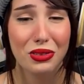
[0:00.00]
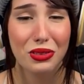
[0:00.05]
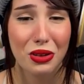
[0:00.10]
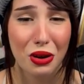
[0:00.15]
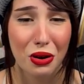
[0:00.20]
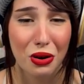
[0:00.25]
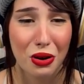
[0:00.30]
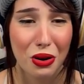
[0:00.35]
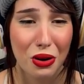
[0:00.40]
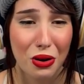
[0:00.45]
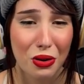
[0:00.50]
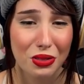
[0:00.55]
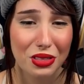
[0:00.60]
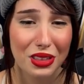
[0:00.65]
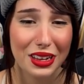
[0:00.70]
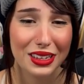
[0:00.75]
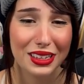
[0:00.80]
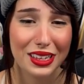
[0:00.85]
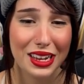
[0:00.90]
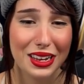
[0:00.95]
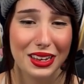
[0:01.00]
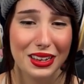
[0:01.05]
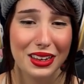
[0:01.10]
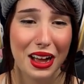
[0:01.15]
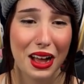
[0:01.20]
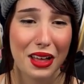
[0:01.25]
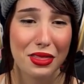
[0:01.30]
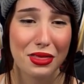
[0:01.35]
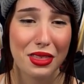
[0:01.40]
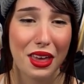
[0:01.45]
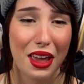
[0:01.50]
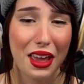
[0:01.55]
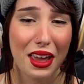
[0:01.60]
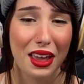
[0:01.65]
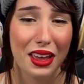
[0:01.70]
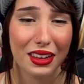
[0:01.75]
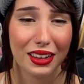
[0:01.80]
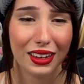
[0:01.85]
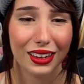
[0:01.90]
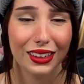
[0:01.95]
No, they did
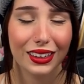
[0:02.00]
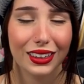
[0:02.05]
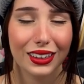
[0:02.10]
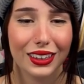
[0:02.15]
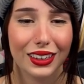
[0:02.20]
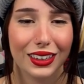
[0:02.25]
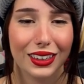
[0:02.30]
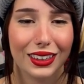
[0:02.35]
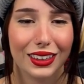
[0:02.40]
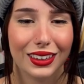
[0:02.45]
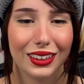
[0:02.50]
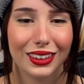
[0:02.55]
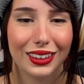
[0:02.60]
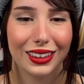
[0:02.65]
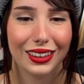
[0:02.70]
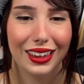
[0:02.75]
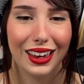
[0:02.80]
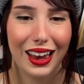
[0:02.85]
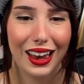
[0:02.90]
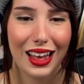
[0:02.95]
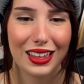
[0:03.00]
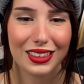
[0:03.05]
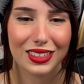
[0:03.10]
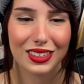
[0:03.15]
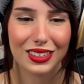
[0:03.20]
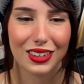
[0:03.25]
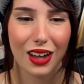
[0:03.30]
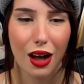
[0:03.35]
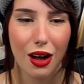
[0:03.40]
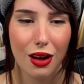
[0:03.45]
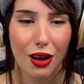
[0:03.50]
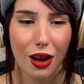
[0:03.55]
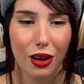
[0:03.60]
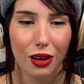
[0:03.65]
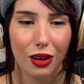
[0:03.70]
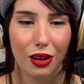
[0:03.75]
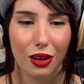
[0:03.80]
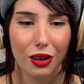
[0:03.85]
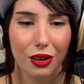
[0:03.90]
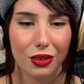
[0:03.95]
nothing. Let's
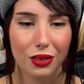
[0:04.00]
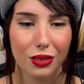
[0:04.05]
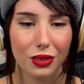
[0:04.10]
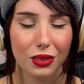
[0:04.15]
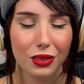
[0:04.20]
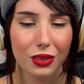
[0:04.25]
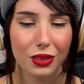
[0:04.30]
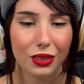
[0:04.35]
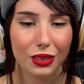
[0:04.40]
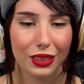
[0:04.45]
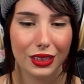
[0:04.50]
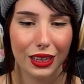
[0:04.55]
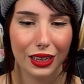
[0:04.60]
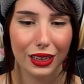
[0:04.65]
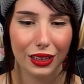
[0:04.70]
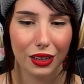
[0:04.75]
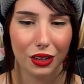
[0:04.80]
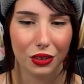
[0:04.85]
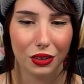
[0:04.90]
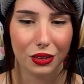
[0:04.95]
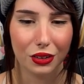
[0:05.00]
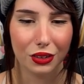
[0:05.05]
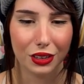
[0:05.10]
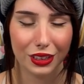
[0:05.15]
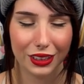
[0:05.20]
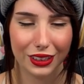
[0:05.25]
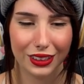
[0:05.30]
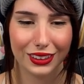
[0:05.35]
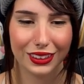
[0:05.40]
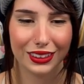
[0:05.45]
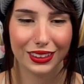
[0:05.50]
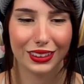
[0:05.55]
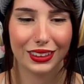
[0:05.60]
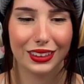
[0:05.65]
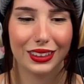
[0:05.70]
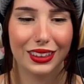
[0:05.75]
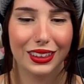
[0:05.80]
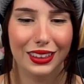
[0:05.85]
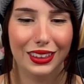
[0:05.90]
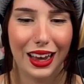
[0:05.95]
go, killer.
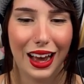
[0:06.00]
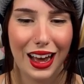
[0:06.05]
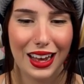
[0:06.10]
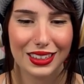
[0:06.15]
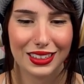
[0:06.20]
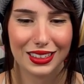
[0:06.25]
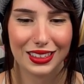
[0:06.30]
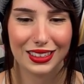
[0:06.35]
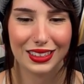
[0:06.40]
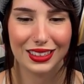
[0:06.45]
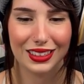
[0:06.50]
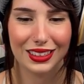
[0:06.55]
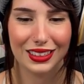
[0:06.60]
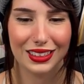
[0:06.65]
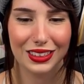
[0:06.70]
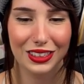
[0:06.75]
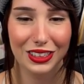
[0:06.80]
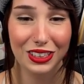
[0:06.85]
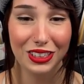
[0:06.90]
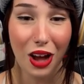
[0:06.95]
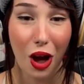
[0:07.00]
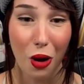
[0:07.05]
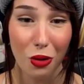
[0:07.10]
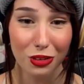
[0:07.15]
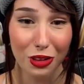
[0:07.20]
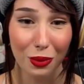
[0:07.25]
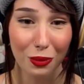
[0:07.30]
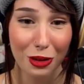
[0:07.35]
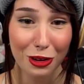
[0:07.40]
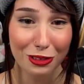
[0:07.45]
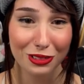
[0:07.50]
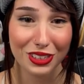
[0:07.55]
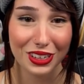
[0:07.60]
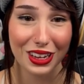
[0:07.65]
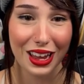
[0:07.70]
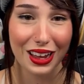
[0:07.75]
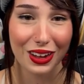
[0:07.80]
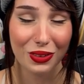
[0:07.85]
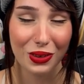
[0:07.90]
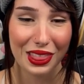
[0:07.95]
Yas. Yo, the
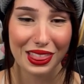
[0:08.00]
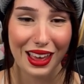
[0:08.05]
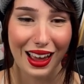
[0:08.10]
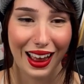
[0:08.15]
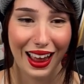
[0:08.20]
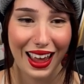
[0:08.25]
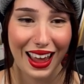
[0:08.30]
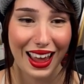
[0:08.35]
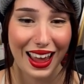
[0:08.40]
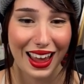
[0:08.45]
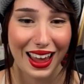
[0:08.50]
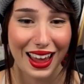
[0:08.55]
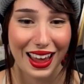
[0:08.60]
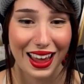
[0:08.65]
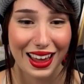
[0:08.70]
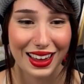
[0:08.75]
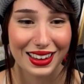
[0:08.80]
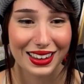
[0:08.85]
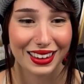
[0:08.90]
music, what the heck?